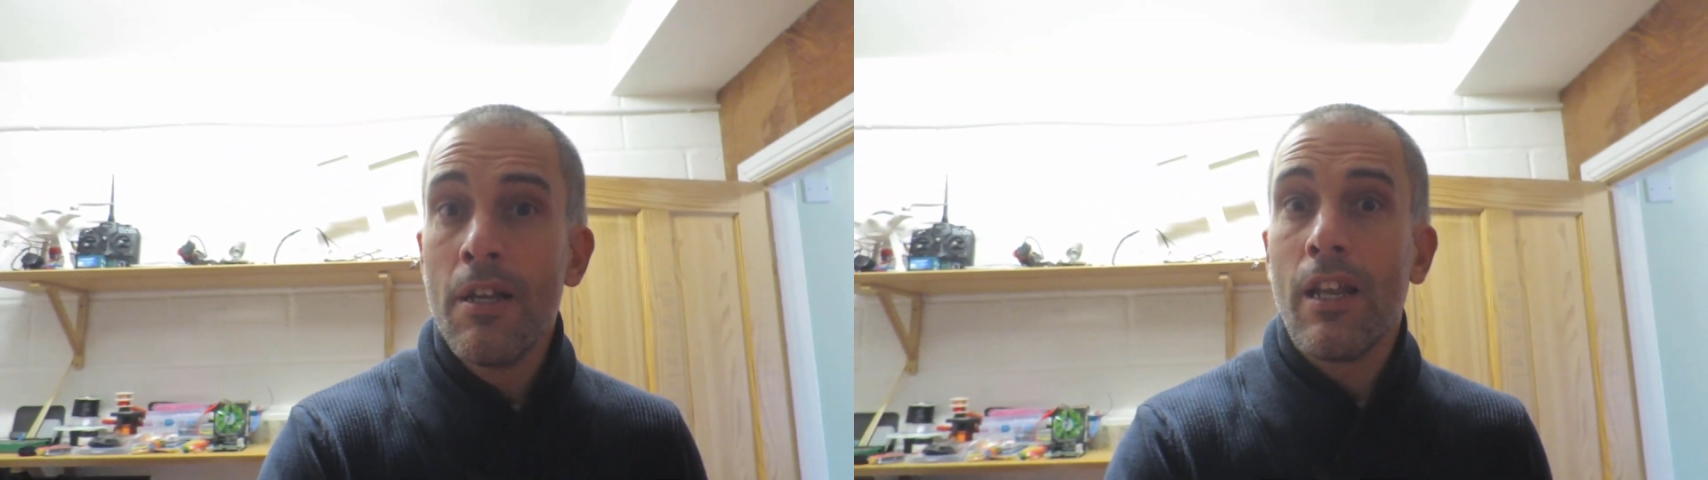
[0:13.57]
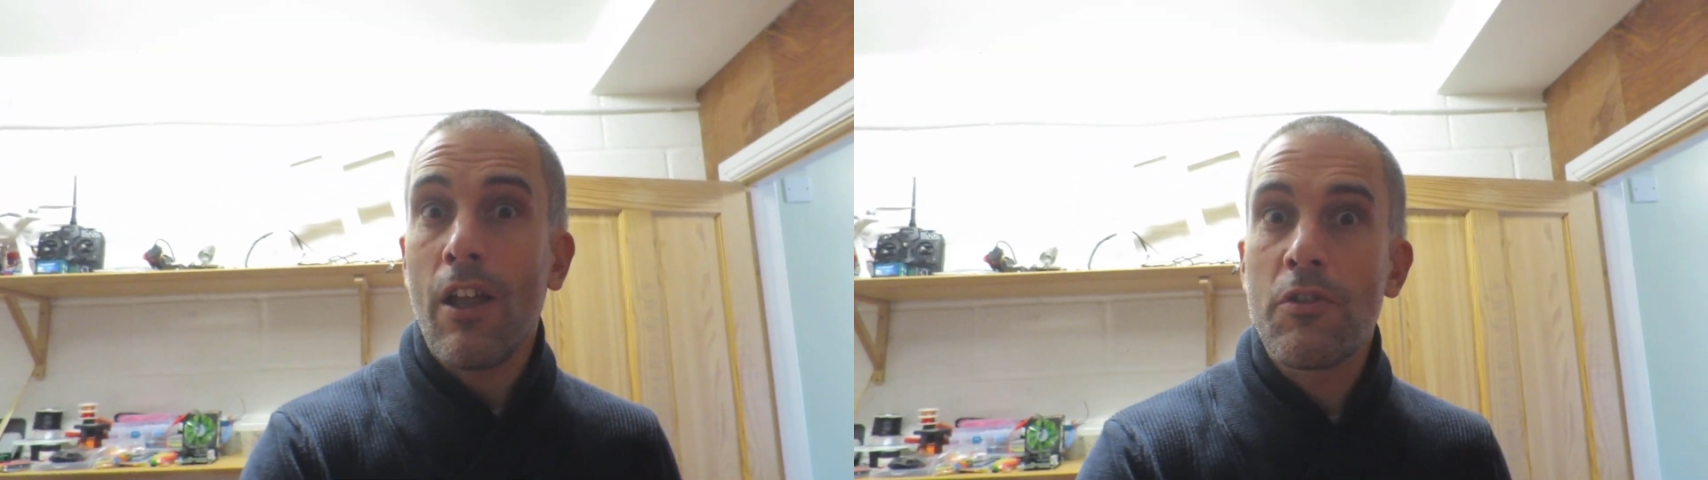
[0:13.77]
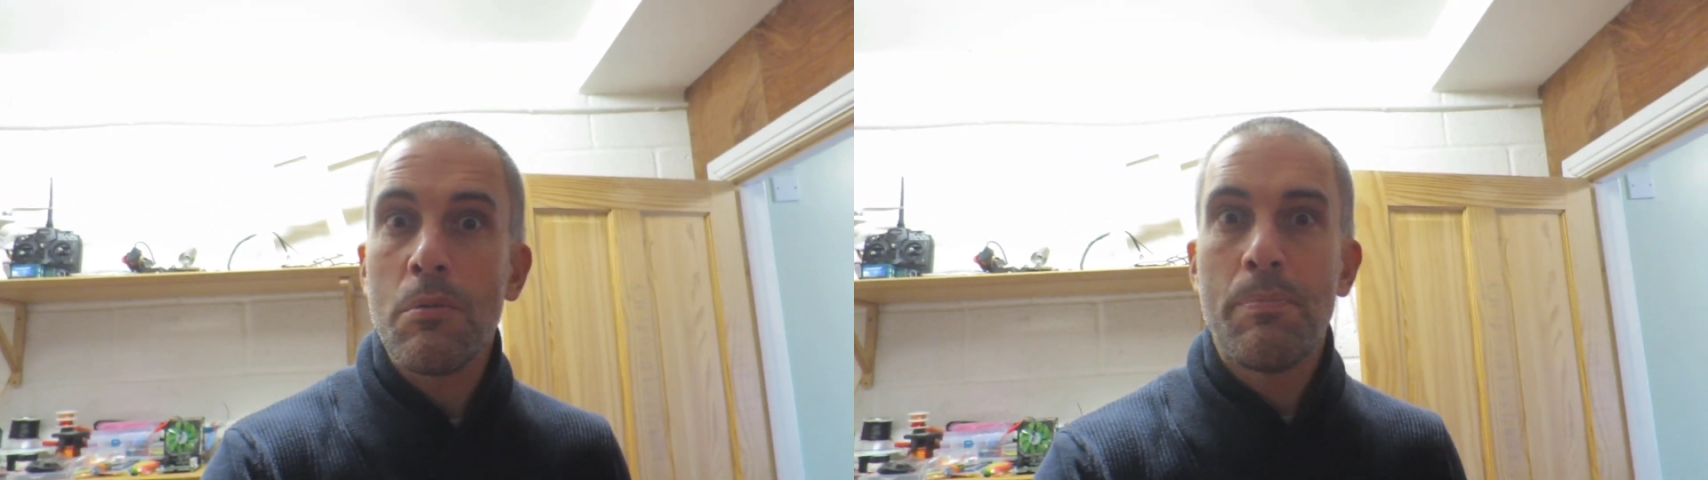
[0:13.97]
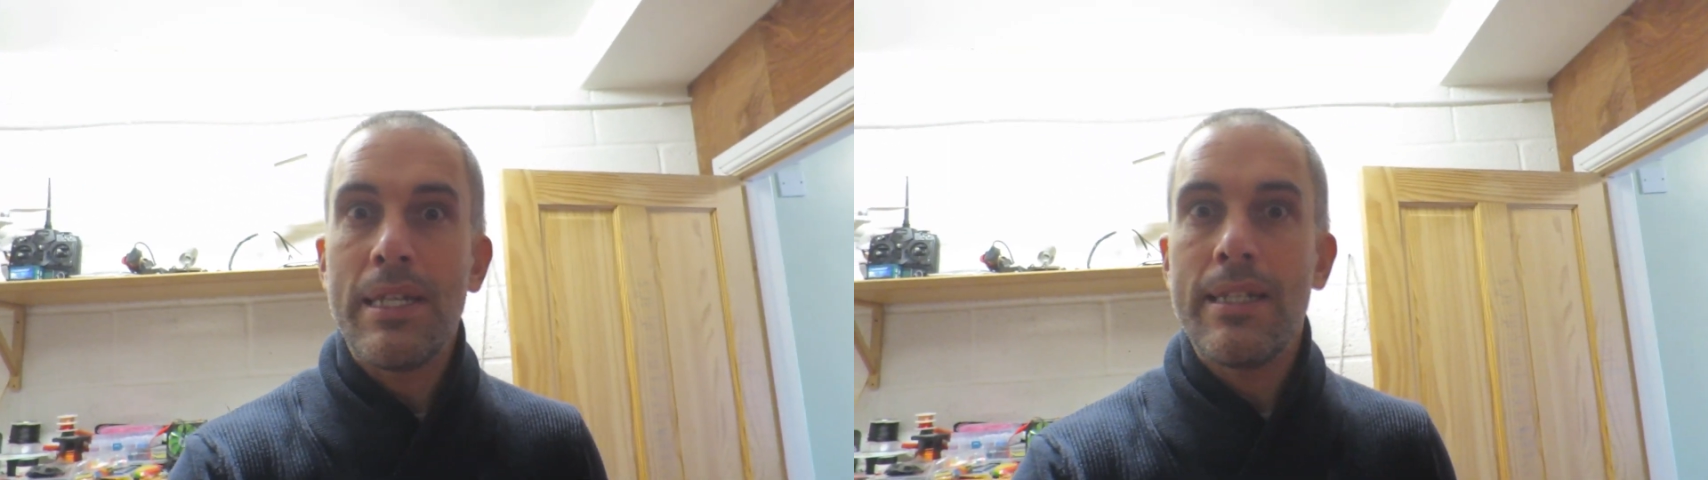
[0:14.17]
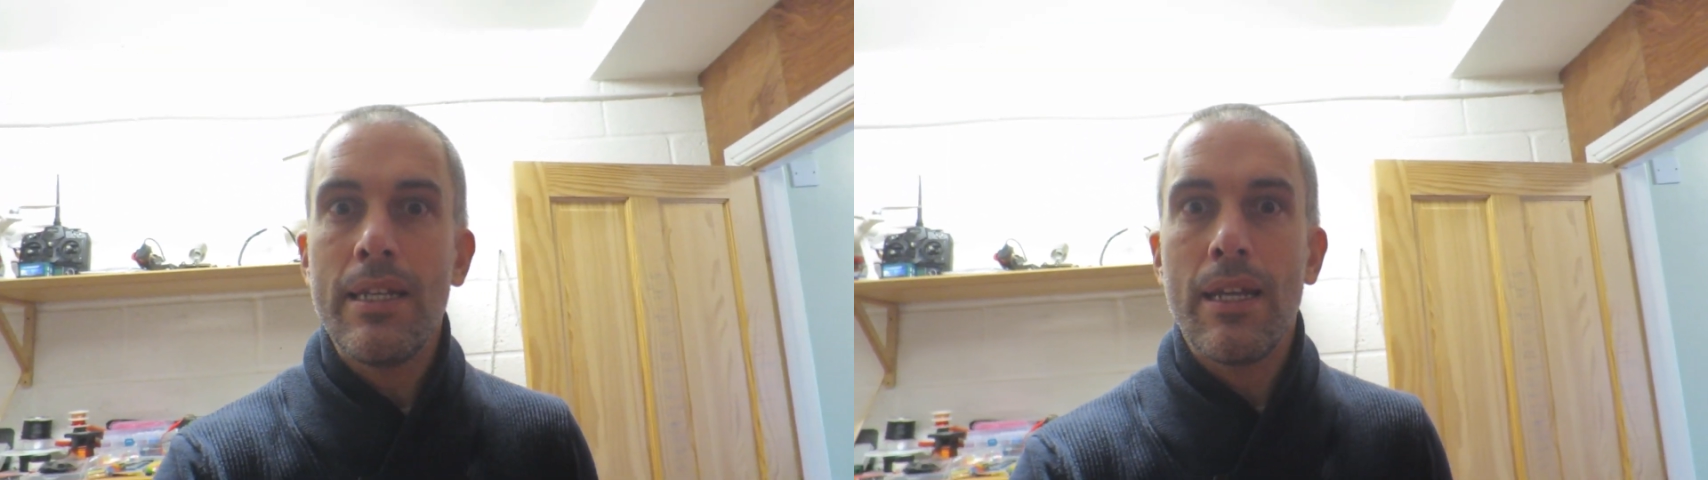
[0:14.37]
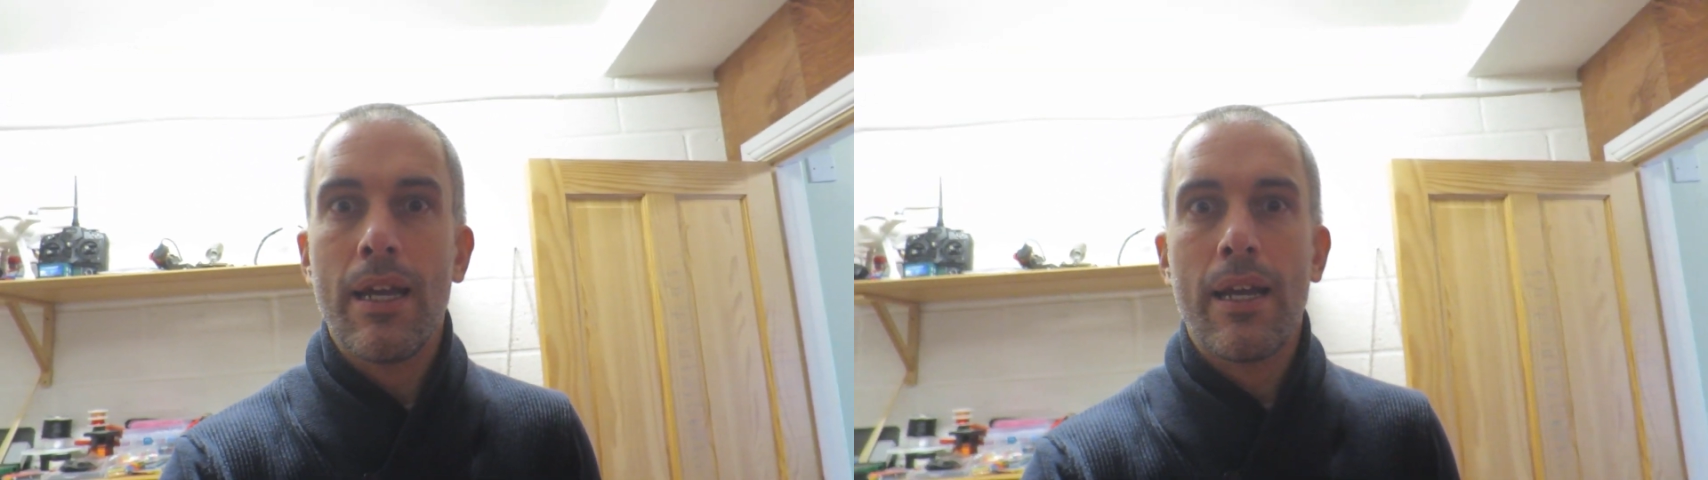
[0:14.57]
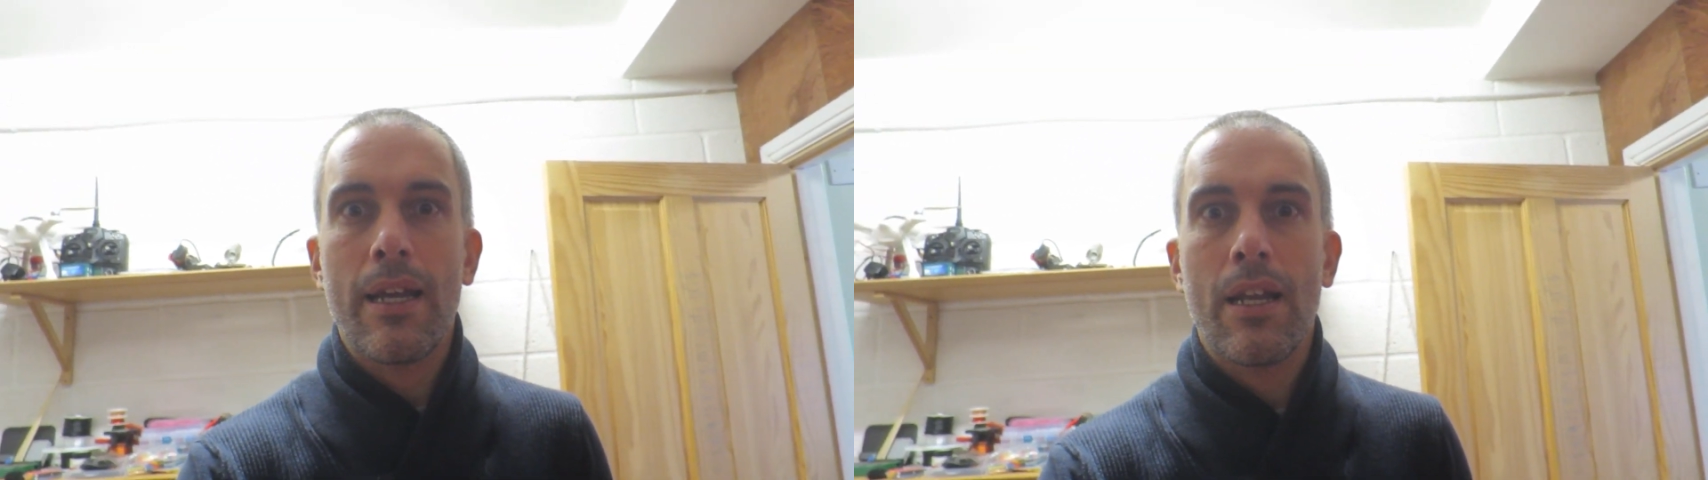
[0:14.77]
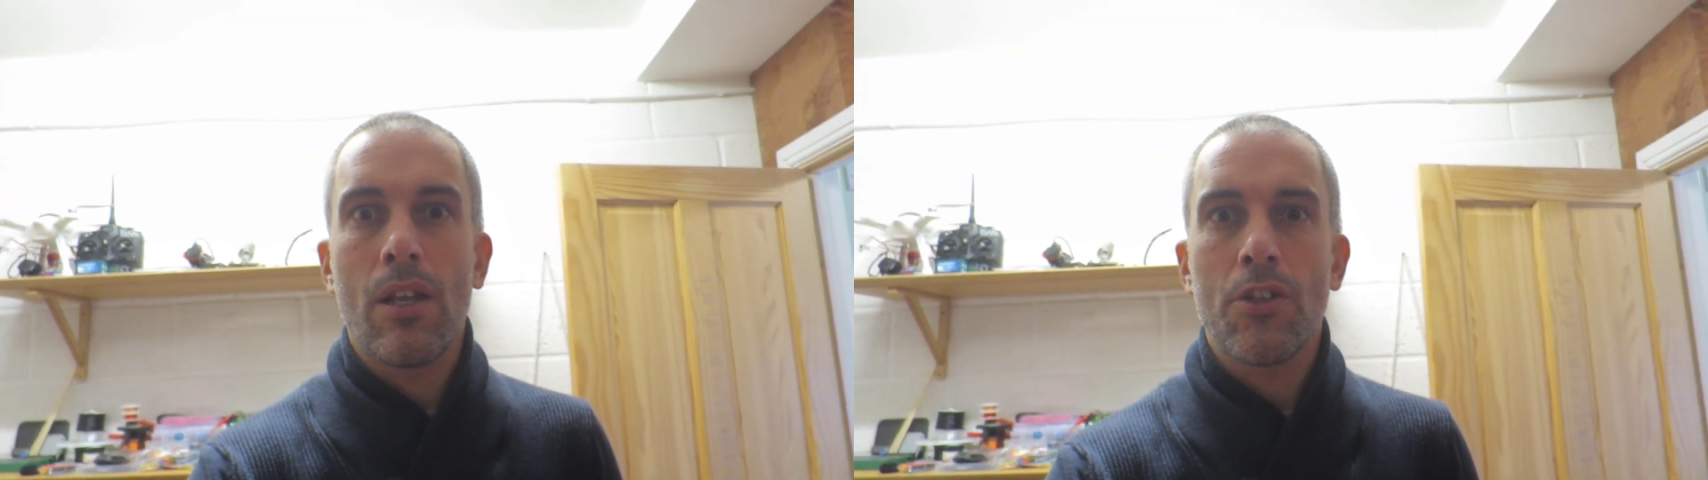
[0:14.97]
life's been busy and